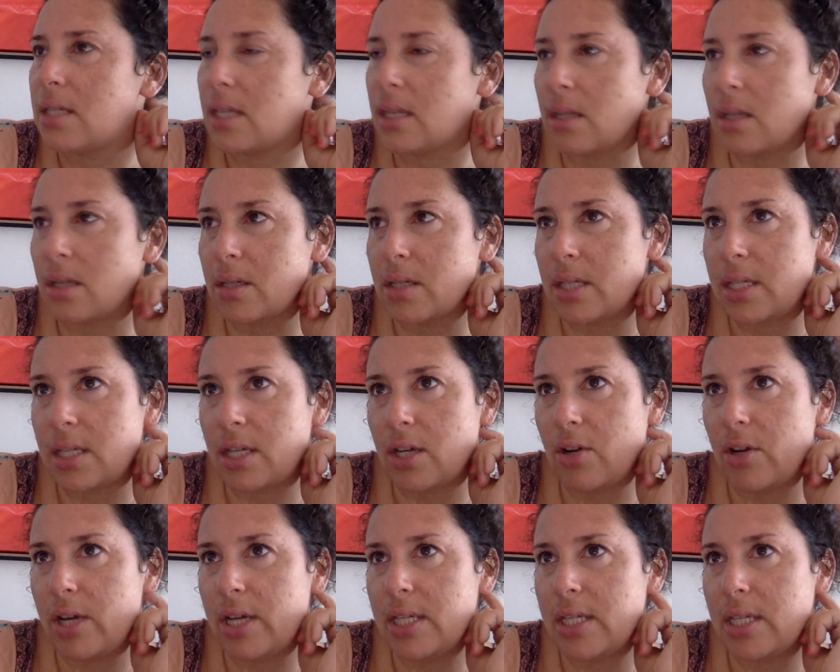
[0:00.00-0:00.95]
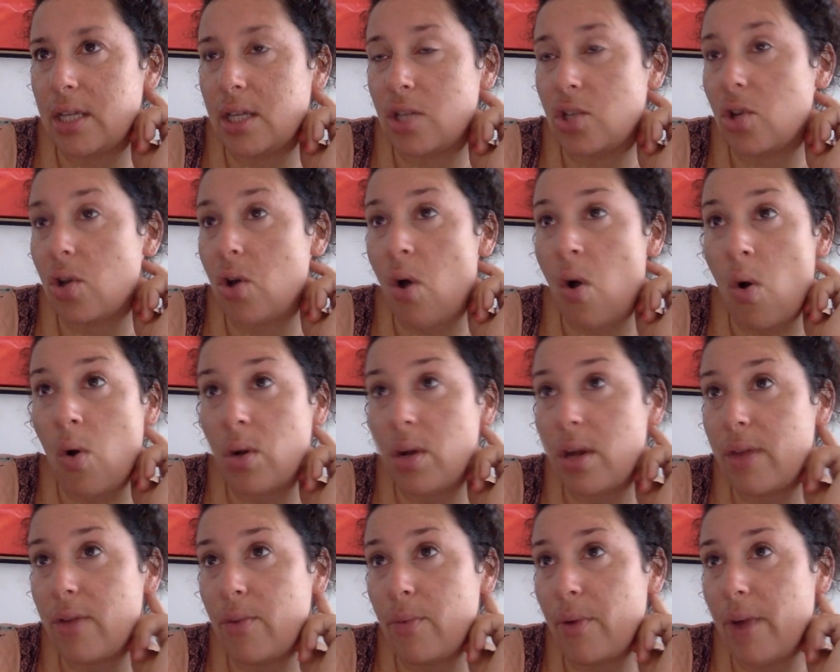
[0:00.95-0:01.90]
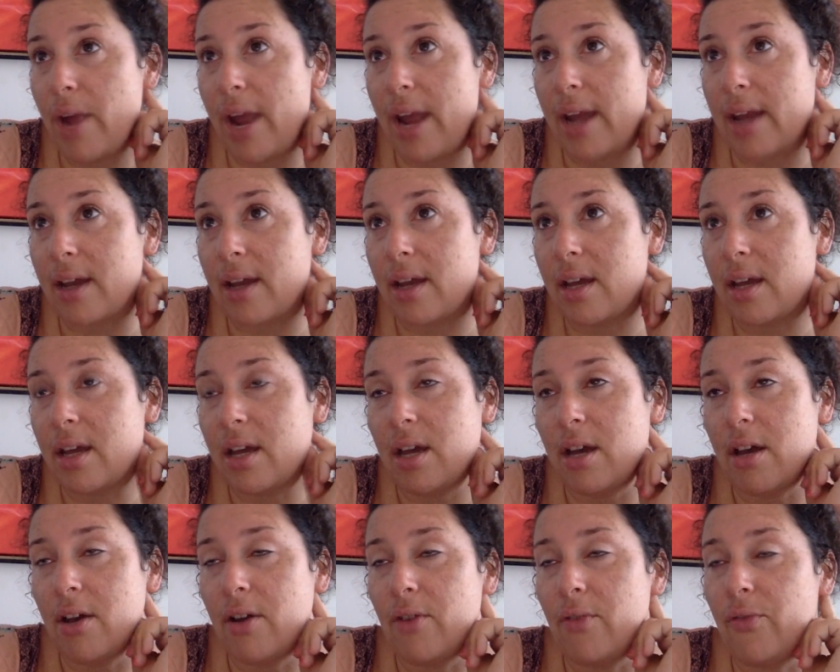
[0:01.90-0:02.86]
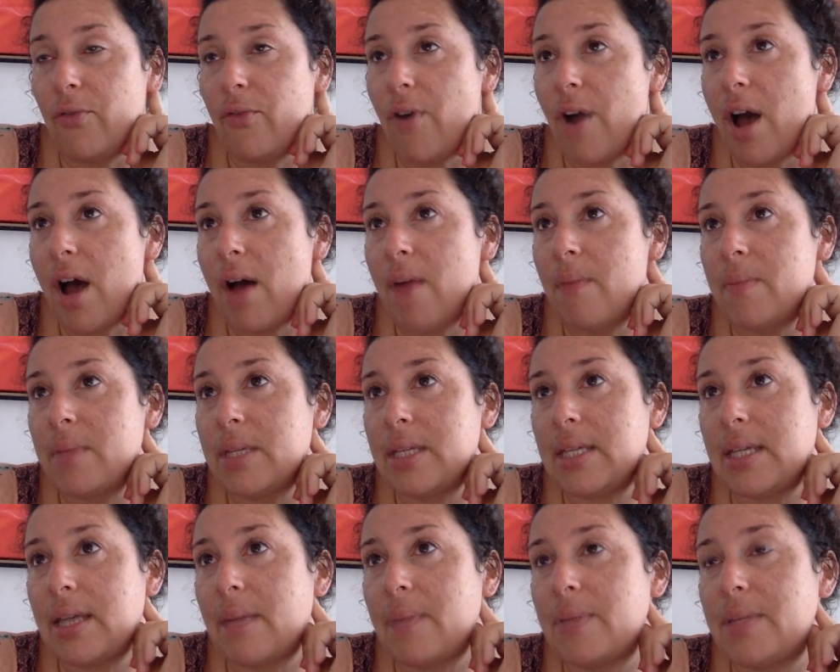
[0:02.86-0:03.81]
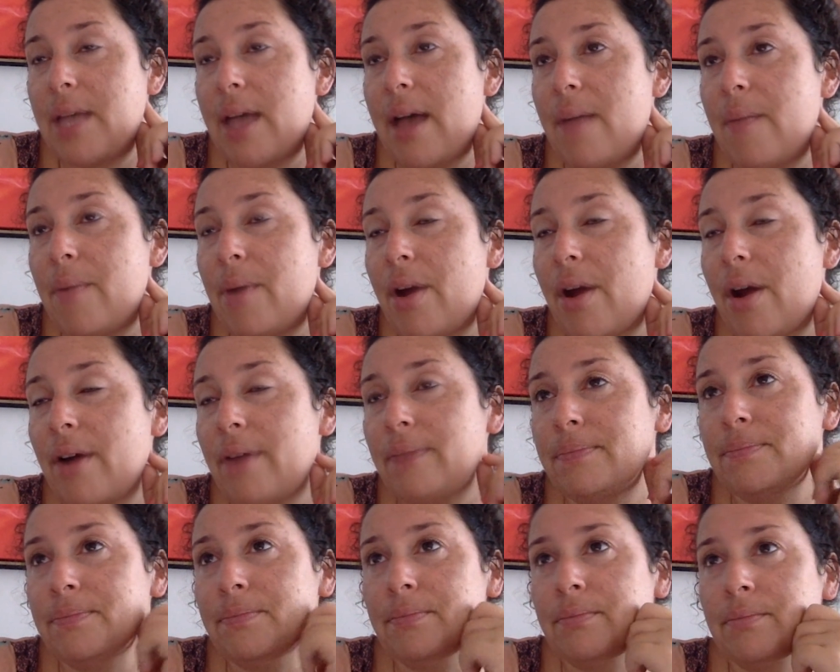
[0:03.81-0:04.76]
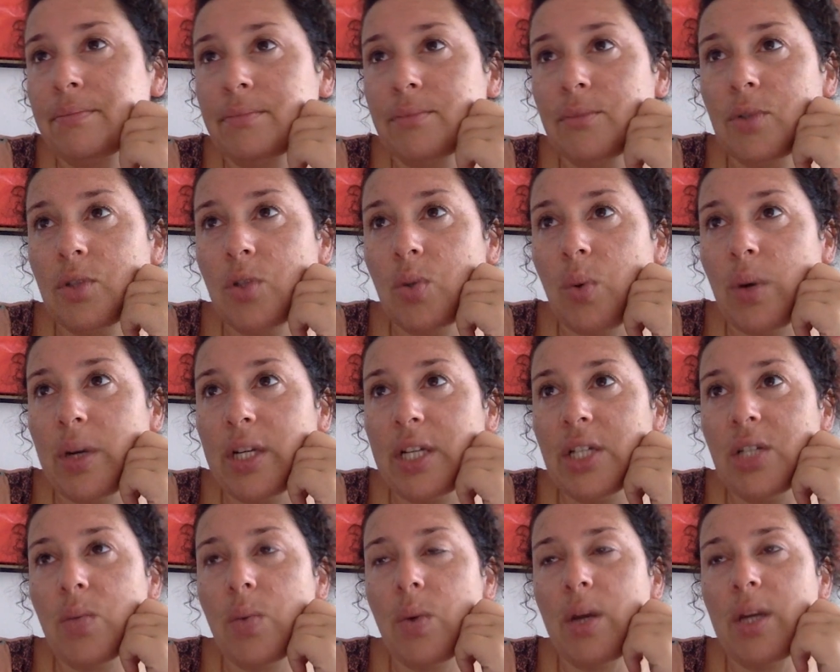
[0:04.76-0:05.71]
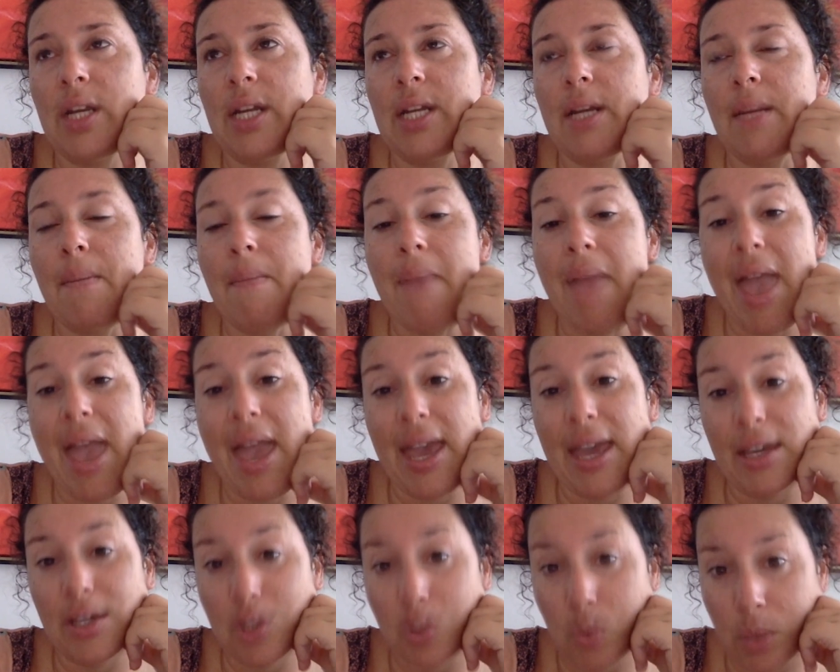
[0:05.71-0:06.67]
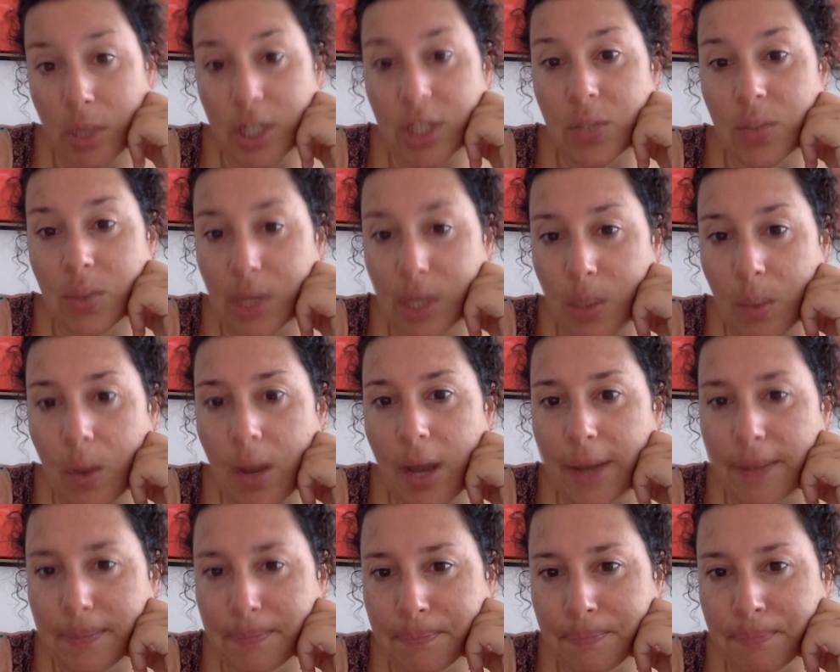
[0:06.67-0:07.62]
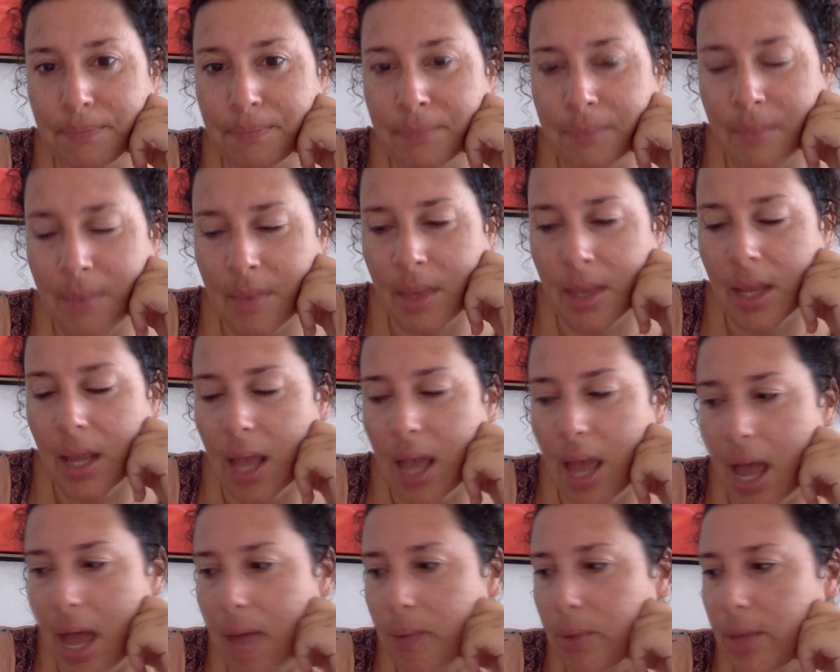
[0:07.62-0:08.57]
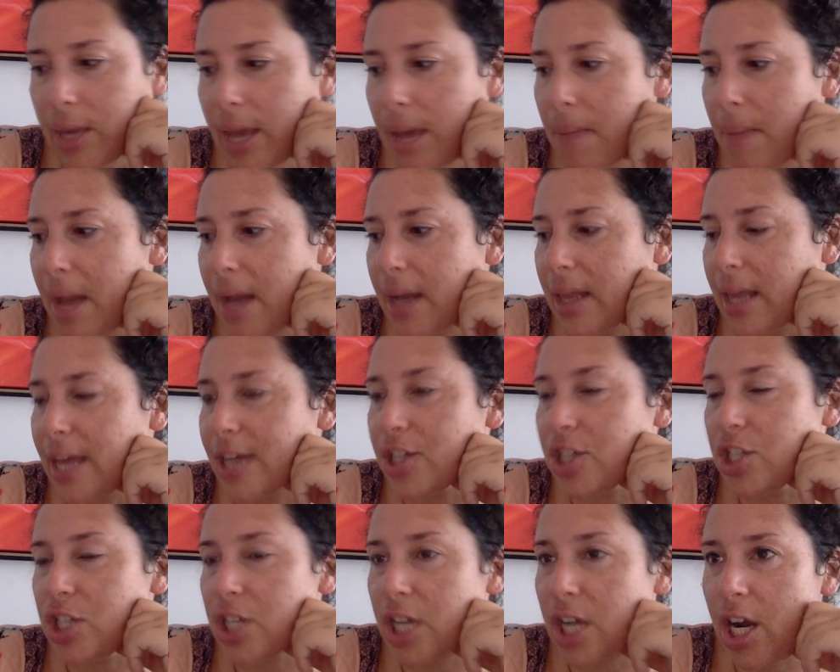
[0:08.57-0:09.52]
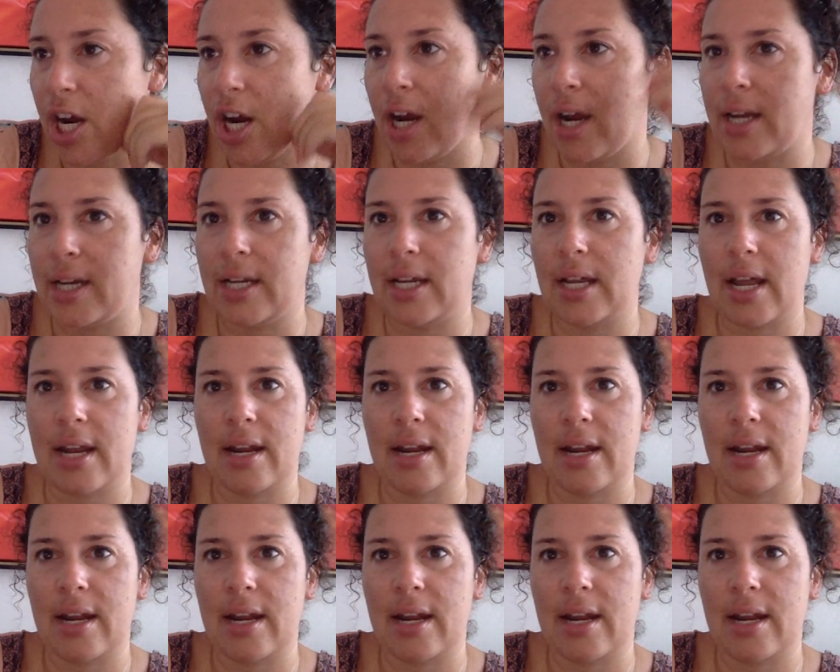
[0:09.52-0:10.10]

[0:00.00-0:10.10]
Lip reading: did a little series, and then took a whole nother break from September 2020 to May 2021. And we came back last year. And